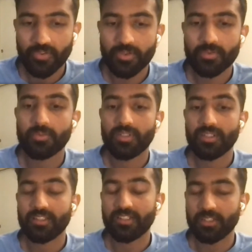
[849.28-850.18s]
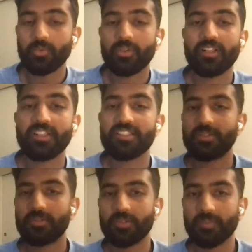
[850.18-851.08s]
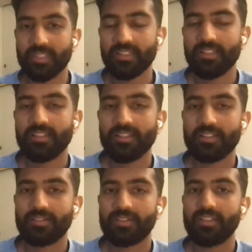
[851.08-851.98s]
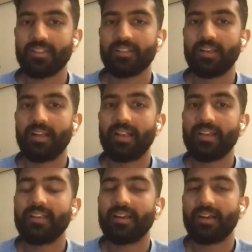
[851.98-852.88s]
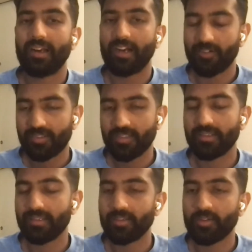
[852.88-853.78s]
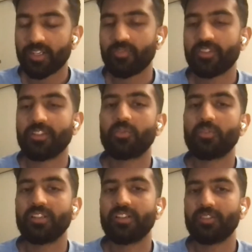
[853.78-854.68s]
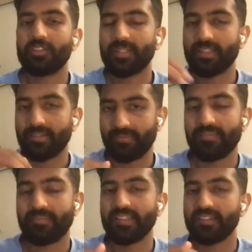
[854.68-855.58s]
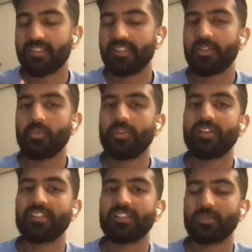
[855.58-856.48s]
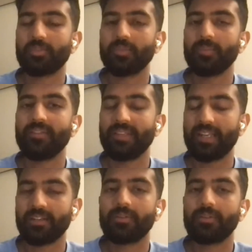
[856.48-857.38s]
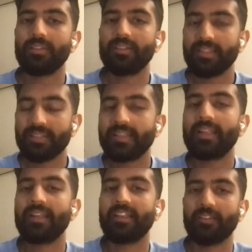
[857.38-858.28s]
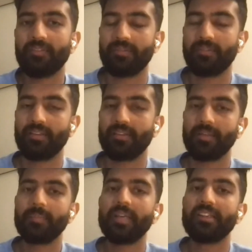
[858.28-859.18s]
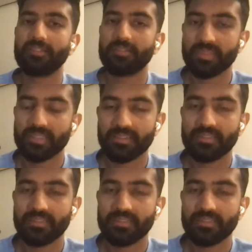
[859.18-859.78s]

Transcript: Google, the recruiter reached out to me. Okay. And not after the coding rounds, but once the recruiter reached out to me, we had a call, then I gave them my resume.